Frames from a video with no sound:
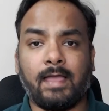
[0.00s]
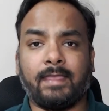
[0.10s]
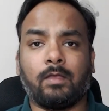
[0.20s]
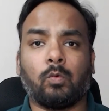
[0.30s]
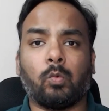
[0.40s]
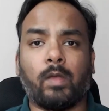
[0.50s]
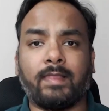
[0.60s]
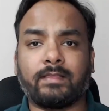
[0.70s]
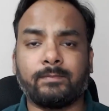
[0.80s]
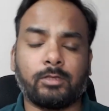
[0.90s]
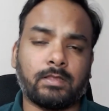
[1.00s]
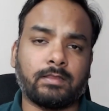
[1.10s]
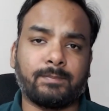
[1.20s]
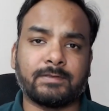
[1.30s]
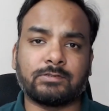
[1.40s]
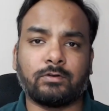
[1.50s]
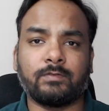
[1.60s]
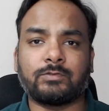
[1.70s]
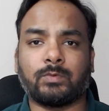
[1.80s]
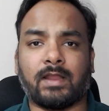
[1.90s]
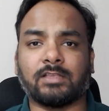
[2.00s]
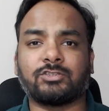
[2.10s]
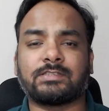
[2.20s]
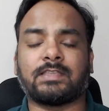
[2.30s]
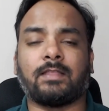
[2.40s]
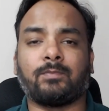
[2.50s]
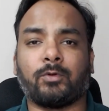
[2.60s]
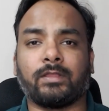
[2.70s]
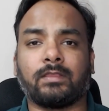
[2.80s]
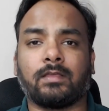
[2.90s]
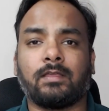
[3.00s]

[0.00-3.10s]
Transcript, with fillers: Hi, welcome to another episode of Swaraj's Standpoint.